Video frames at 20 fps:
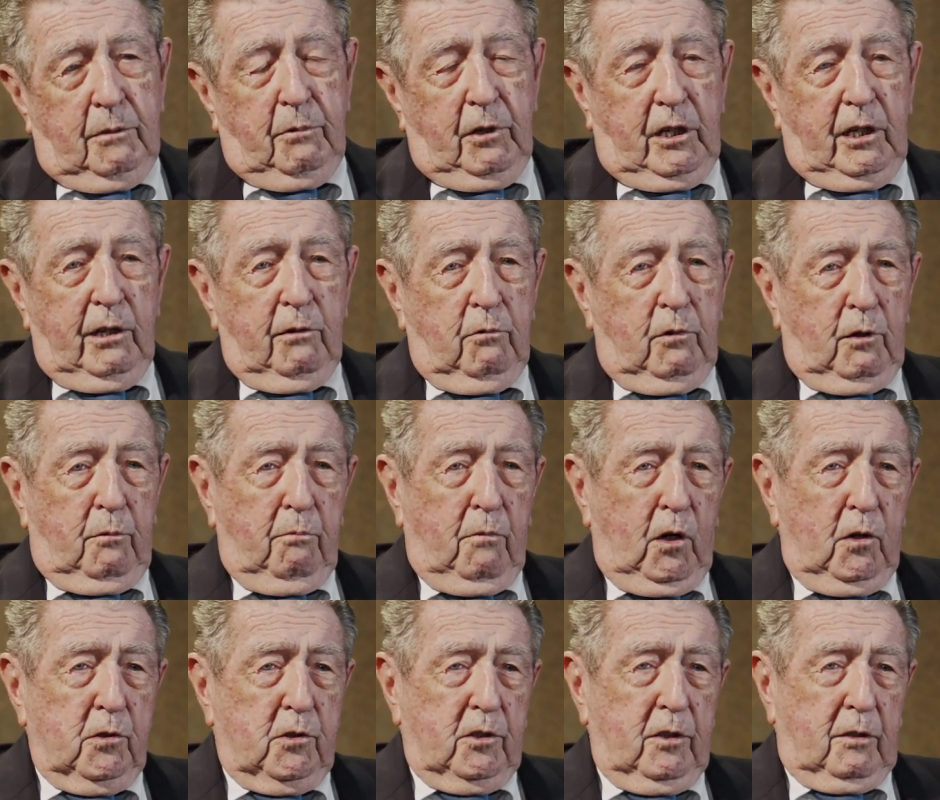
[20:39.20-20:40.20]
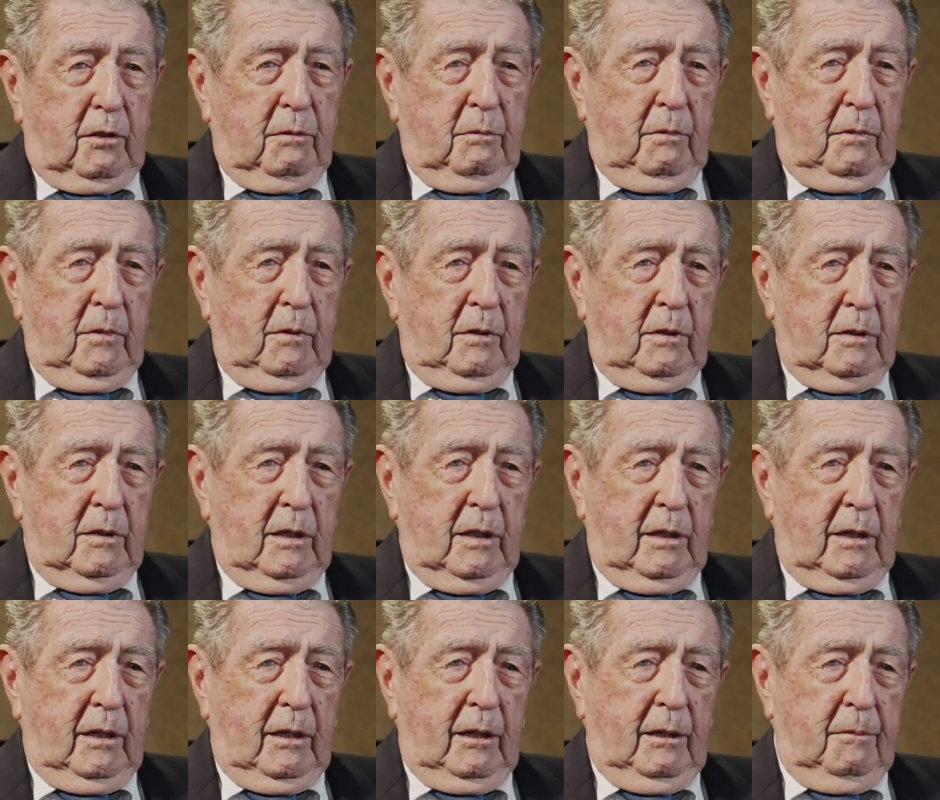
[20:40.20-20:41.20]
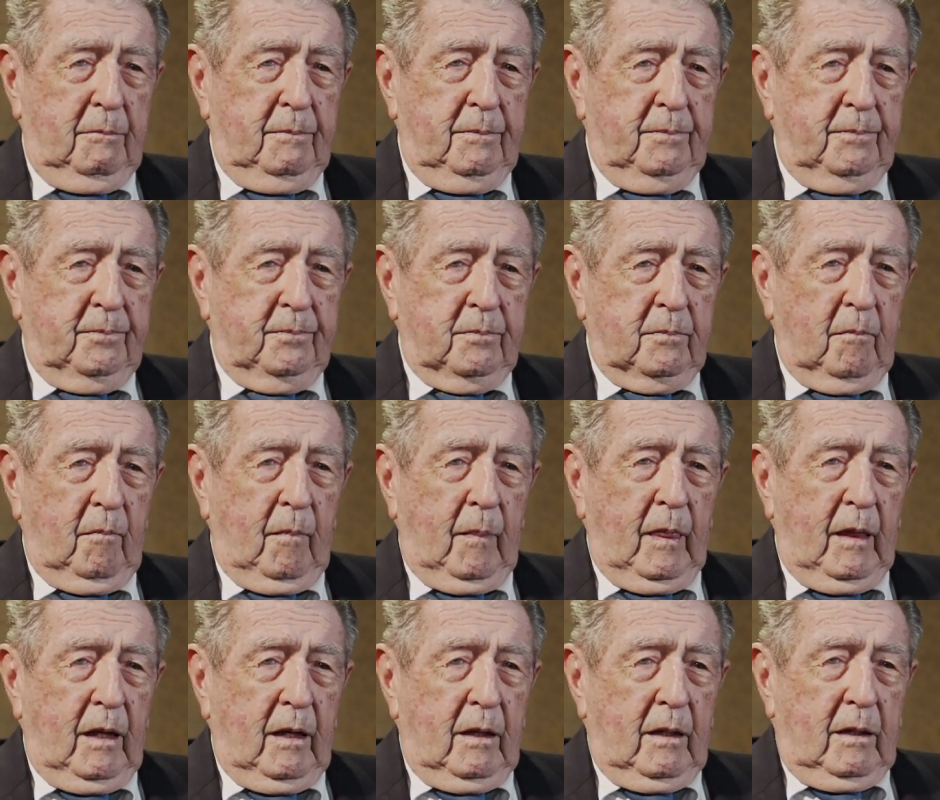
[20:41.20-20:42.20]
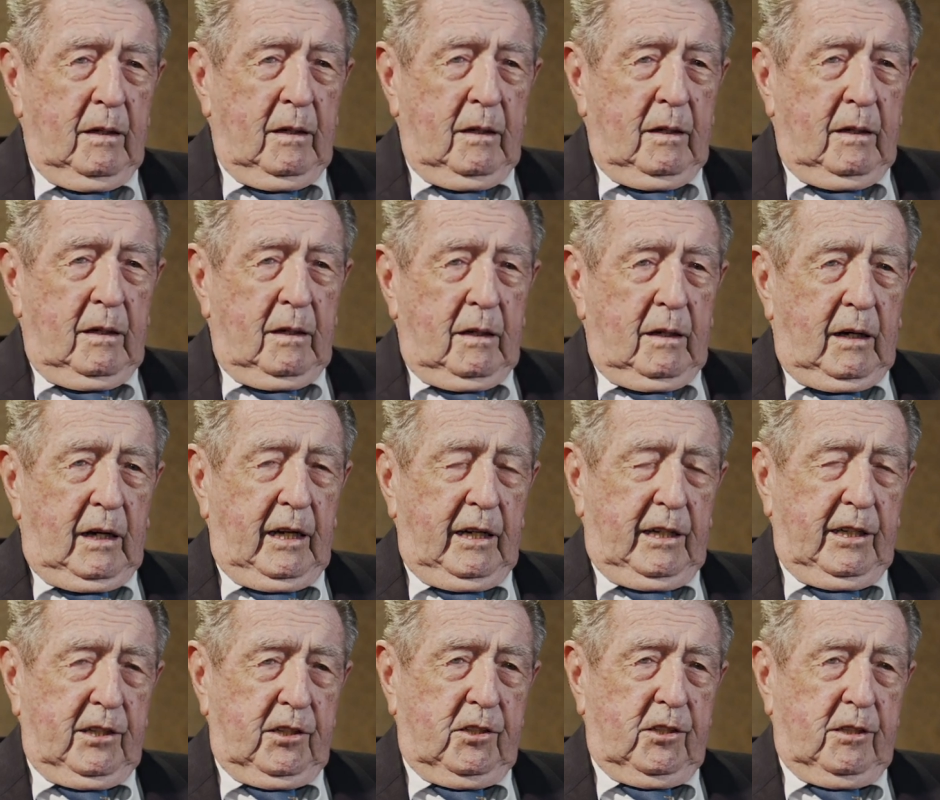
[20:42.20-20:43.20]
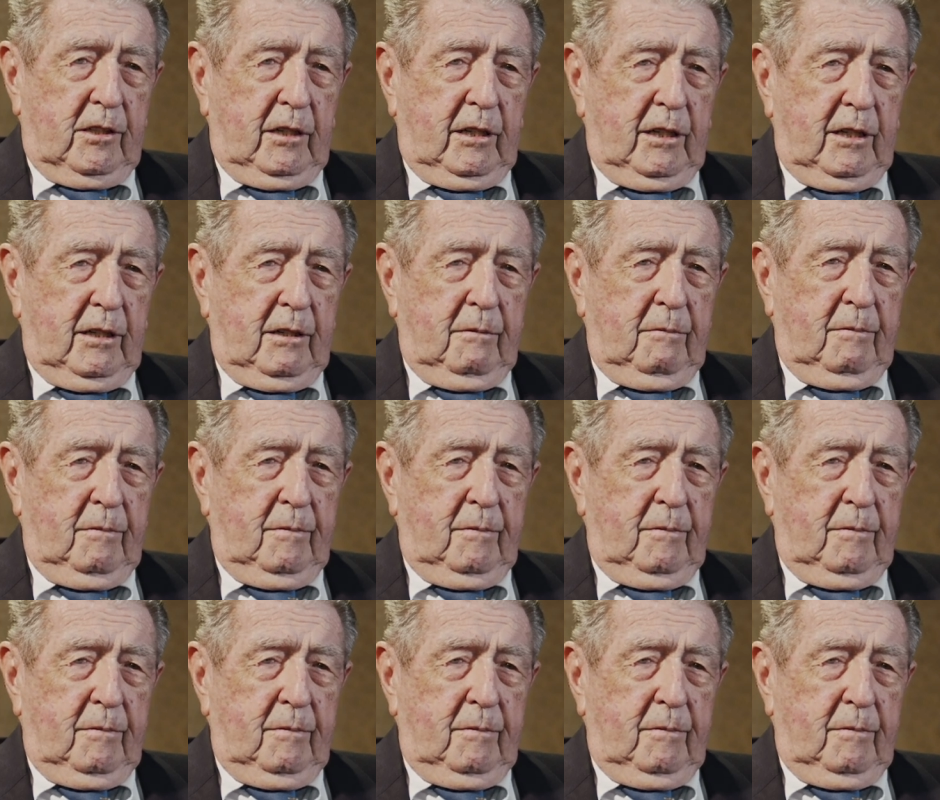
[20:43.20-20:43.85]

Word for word: to begin with, most of them um, I guess uh,